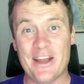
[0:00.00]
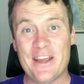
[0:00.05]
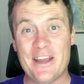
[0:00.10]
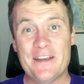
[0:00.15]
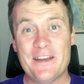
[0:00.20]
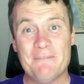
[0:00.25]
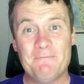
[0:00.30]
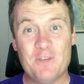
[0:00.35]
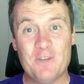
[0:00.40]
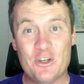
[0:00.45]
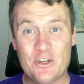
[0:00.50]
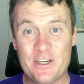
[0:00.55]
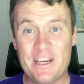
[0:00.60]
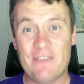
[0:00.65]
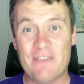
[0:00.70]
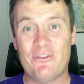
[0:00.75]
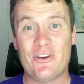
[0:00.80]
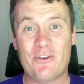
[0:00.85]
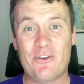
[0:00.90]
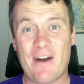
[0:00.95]
you should
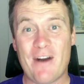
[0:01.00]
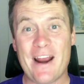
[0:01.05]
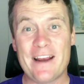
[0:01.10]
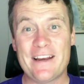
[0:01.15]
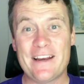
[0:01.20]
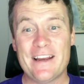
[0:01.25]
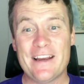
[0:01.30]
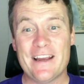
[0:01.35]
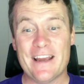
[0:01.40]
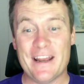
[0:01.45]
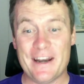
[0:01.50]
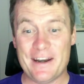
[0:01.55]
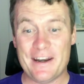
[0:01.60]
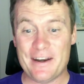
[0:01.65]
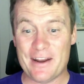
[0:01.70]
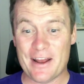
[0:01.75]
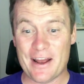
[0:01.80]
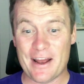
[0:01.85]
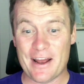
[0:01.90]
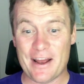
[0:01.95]
give it a crack and
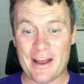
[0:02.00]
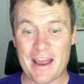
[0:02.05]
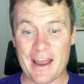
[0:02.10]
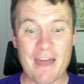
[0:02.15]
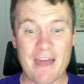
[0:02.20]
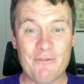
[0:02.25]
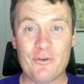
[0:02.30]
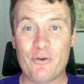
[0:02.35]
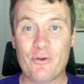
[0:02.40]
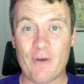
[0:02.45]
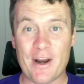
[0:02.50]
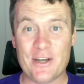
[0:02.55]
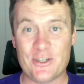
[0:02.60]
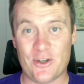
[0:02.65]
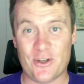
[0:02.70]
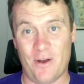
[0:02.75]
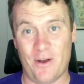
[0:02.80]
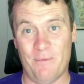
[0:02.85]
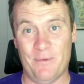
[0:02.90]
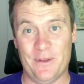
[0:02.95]
have a great
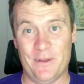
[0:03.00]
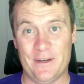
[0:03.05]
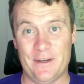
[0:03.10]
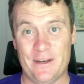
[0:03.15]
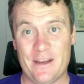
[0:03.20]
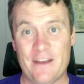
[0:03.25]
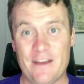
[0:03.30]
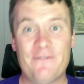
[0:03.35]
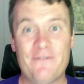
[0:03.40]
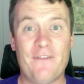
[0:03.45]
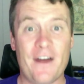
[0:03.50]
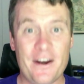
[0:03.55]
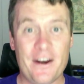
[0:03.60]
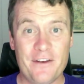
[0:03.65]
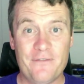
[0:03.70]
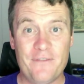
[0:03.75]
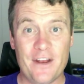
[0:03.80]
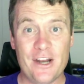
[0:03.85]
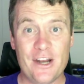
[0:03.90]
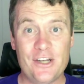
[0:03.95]
time with it. Fun
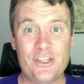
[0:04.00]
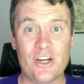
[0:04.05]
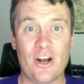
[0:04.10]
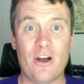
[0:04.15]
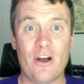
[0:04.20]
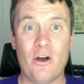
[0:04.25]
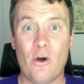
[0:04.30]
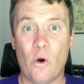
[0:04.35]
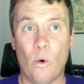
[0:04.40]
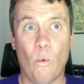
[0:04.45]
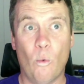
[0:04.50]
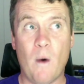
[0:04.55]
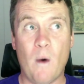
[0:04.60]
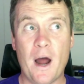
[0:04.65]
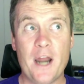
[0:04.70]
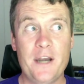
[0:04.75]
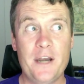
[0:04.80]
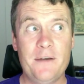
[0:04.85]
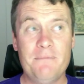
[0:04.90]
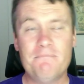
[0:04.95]
adventure,
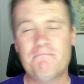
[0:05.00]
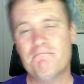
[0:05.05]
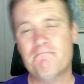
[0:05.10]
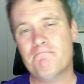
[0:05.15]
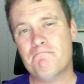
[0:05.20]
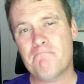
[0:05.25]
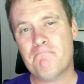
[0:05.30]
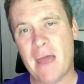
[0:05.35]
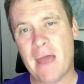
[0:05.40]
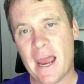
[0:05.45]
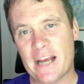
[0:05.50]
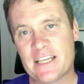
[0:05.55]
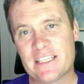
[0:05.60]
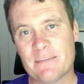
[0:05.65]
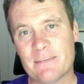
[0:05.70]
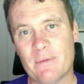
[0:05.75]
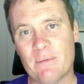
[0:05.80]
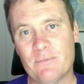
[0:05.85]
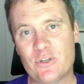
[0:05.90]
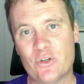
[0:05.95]
one,
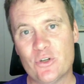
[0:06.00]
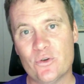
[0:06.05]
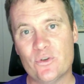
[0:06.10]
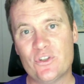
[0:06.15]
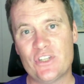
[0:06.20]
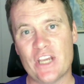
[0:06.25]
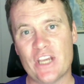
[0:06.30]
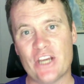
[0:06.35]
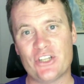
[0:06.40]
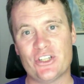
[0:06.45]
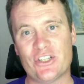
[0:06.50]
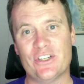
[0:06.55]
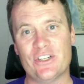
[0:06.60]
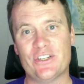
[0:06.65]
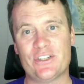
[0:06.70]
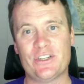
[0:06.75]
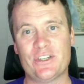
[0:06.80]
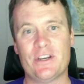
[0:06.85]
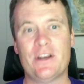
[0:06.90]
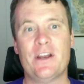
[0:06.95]
maximum 2
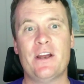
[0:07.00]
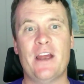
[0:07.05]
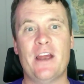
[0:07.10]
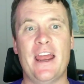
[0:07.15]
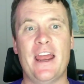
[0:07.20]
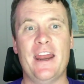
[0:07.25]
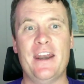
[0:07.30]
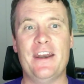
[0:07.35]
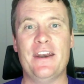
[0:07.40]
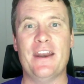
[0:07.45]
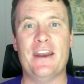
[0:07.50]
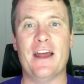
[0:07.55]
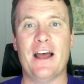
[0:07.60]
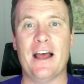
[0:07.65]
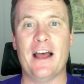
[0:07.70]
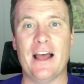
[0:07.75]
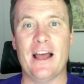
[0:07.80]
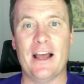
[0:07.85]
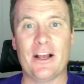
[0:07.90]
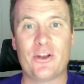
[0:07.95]
sessions, and
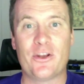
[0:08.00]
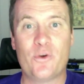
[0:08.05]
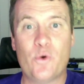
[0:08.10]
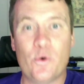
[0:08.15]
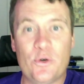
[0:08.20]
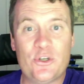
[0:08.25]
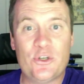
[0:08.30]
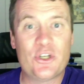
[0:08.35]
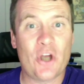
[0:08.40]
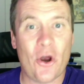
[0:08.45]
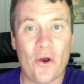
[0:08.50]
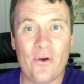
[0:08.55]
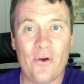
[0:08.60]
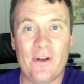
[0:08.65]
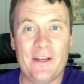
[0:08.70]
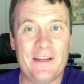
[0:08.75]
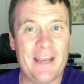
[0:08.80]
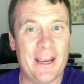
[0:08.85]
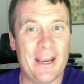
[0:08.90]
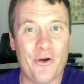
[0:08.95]
could
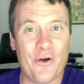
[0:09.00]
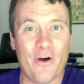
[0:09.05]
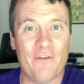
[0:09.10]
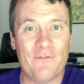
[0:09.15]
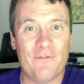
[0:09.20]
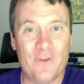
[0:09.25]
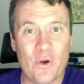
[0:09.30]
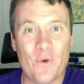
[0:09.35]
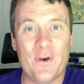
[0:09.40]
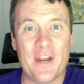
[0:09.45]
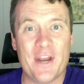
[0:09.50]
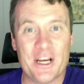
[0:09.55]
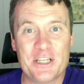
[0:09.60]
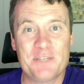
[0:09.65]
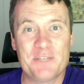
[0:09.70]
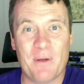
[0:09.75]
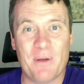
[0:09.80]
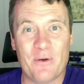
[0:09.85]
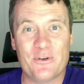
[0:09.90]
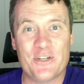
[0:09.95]
totally kick off your
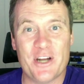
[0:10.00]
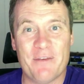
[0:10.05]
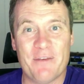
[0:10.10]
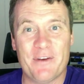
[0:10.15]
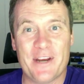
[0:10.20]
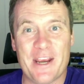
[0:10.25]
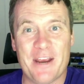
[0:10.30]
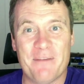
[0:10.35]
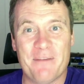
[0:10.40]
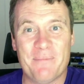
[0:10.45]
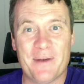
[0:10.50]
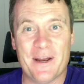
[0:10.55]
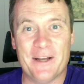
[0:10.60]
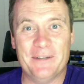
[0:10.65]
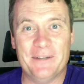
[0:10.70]
next Spelljammer campaign.